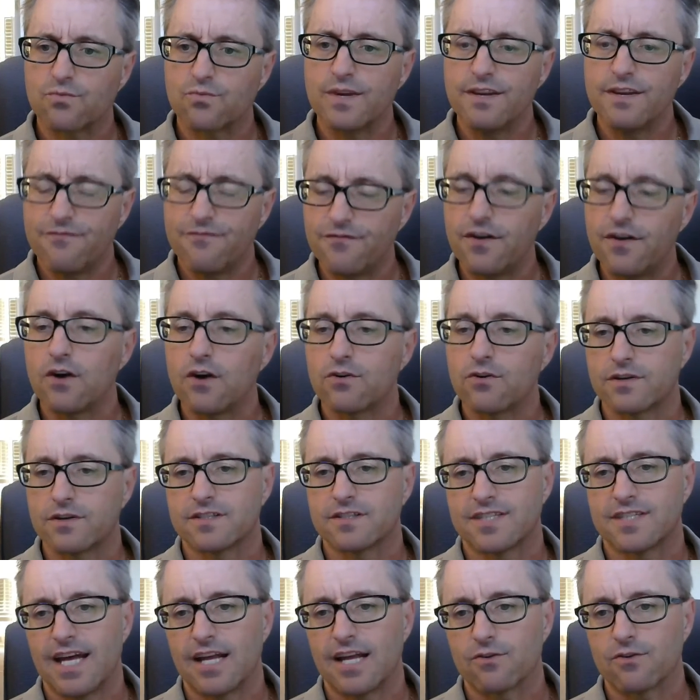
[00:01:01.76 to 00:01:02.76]
refocus
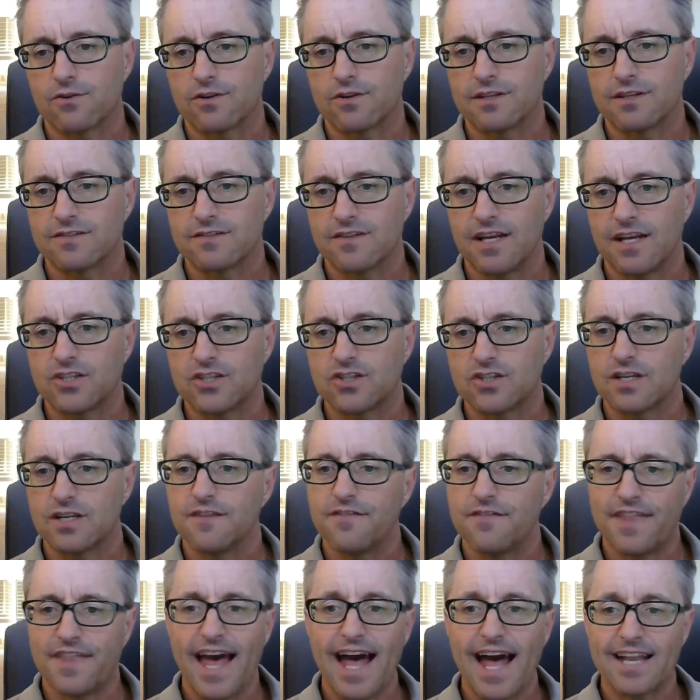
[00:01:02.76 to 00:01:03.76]
that organization.
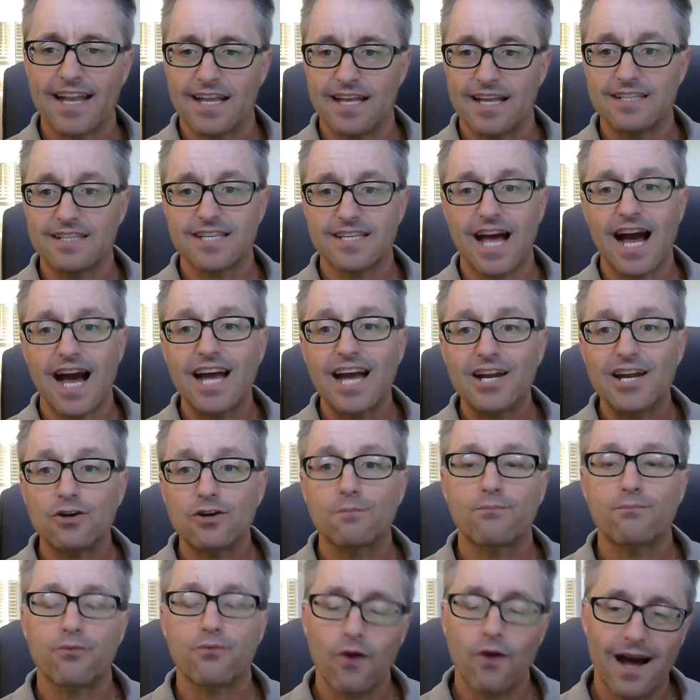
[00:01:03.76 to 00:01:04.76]
And that entire
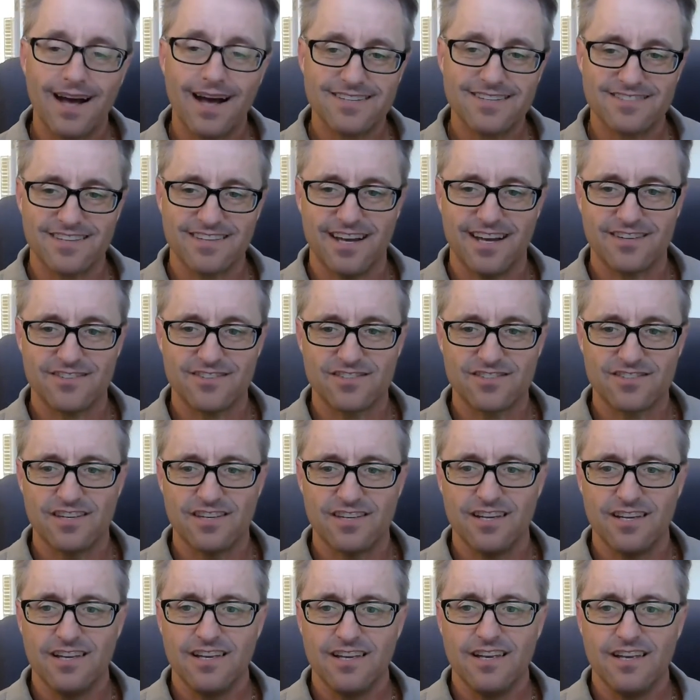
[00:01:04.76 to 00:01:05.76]
process
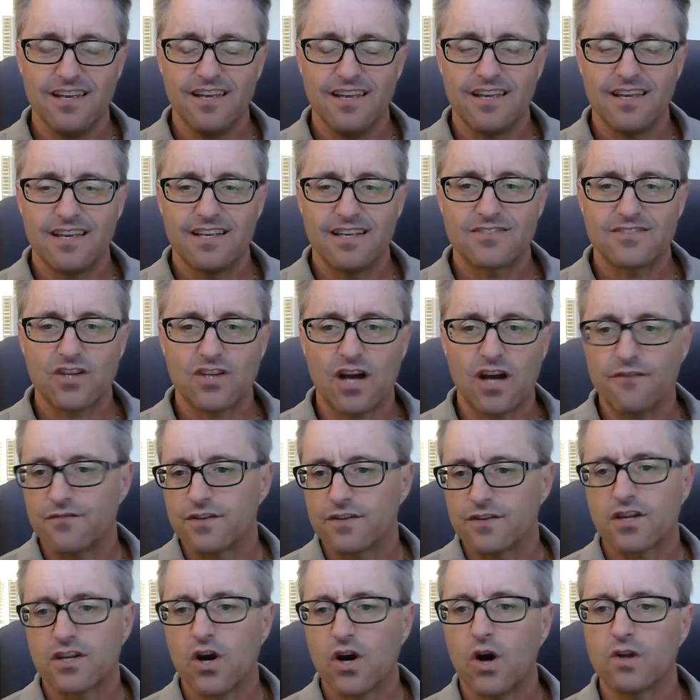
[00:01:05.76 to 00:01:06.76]
is
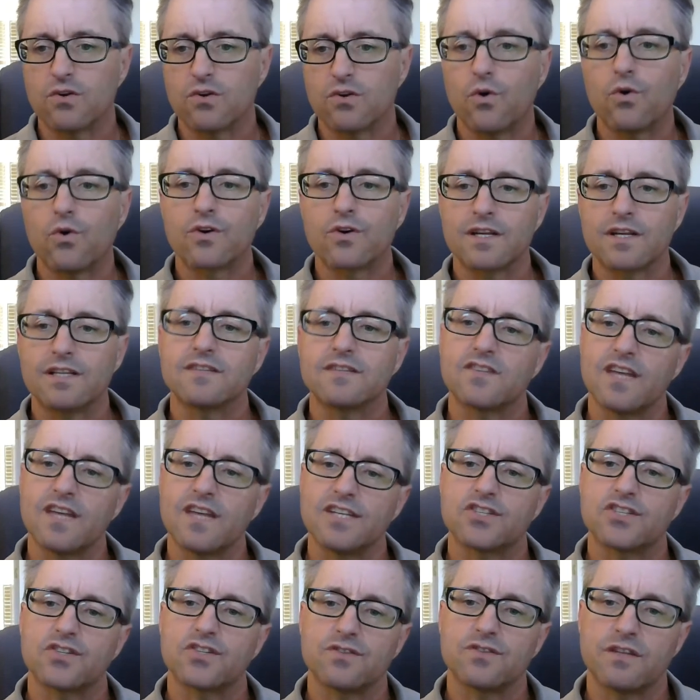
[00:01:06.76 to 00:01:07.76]
often called
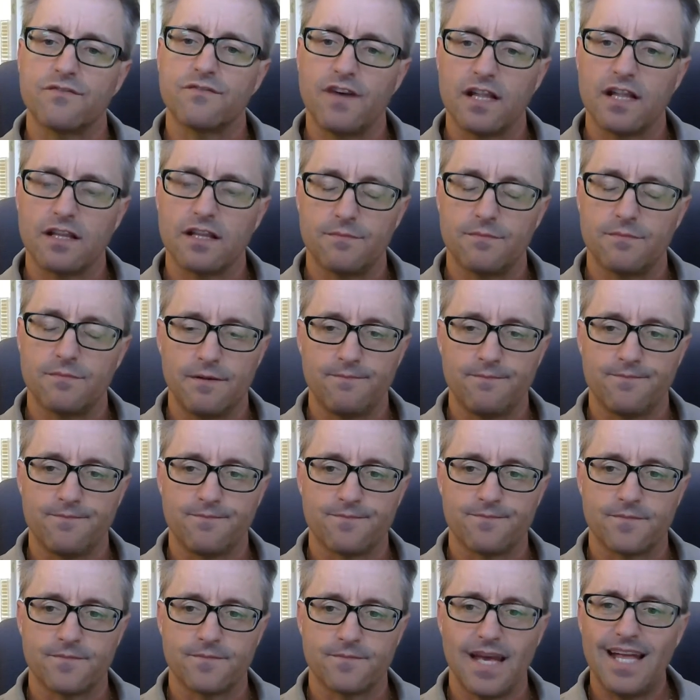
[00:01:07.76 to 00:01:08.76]
organizational development.
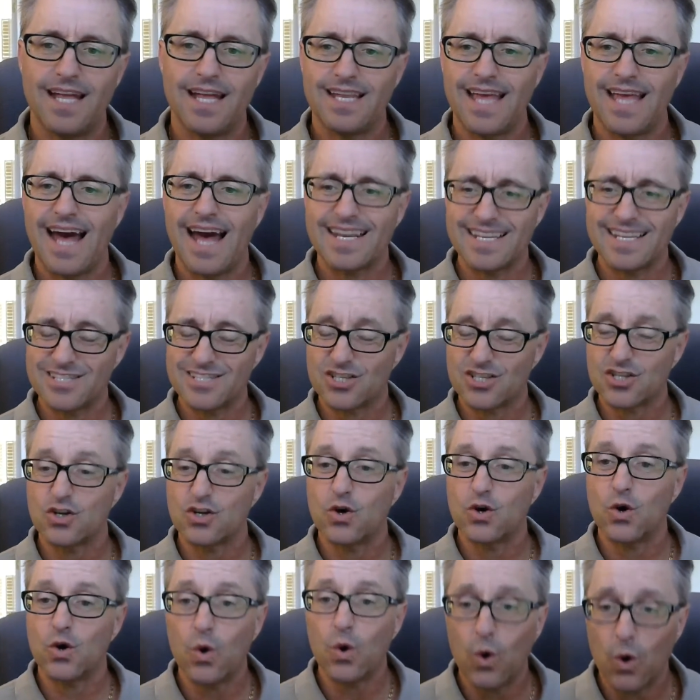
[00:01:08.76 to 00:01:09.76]
And at its
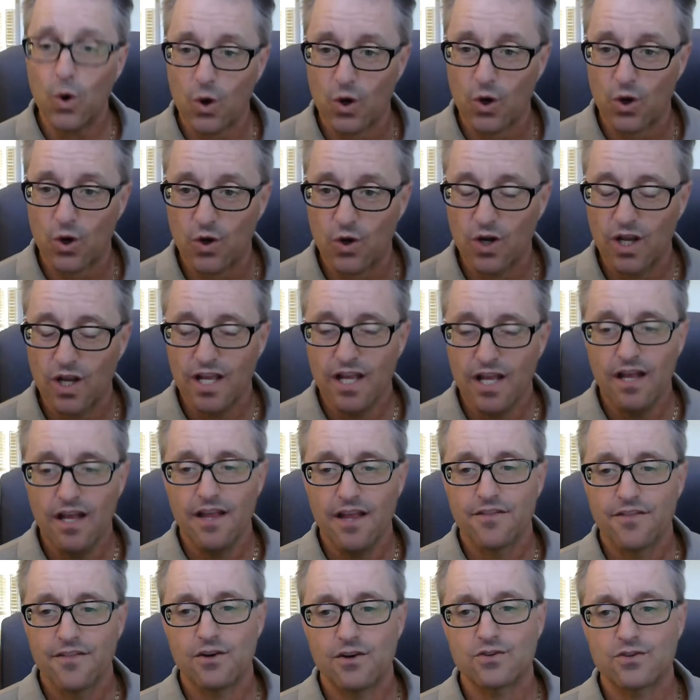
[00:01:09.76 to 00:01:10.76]
core,
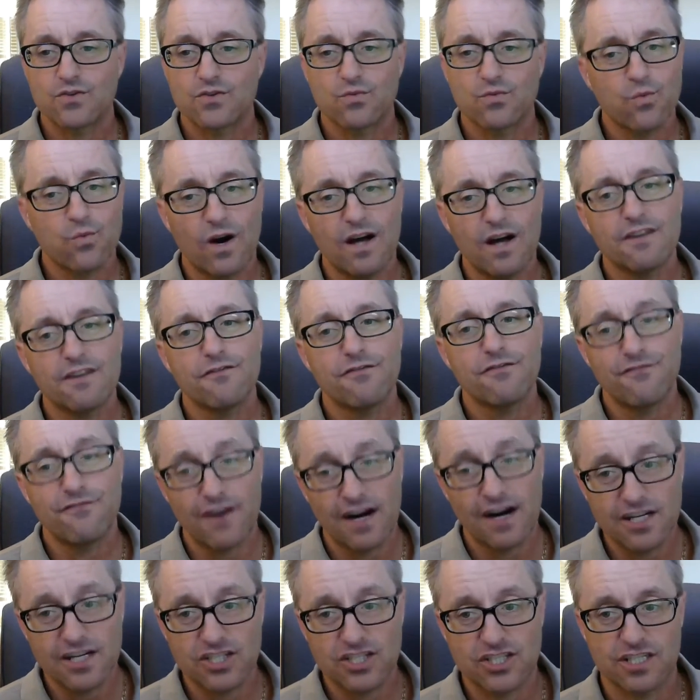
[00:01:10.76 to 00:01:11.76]
there's one
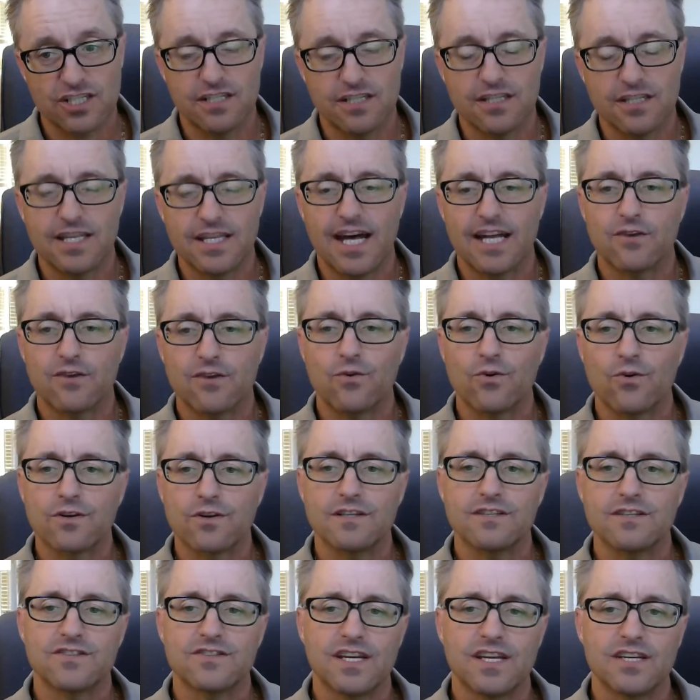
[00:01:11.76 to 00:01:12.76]
function that
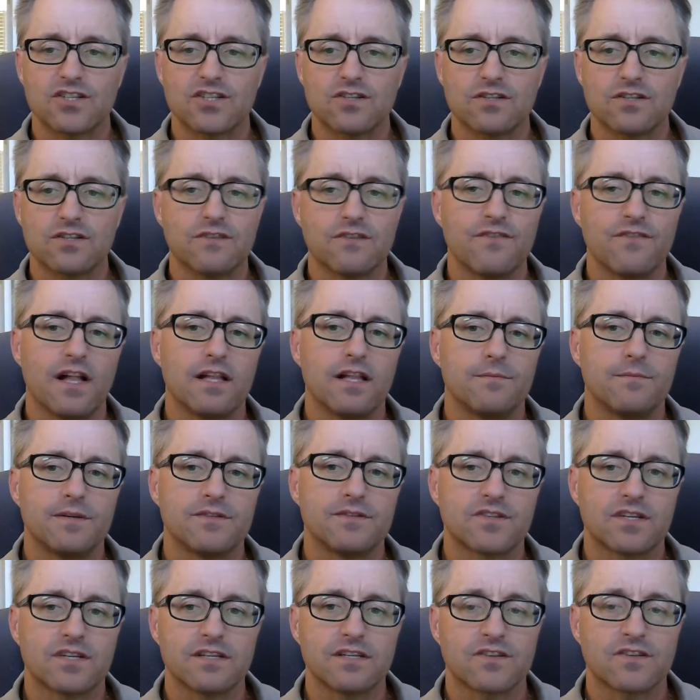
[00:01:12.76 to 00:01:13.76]
organizational development